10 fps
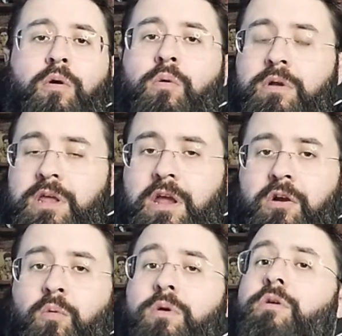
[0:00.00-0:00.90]
or
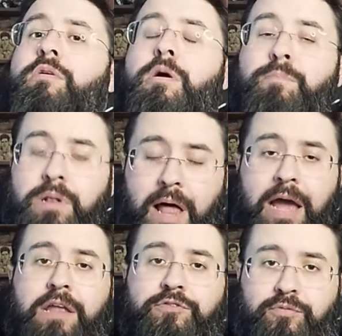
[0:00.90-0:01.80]
year where your
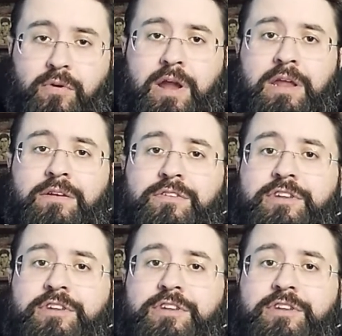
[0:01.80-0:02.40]
compliance rate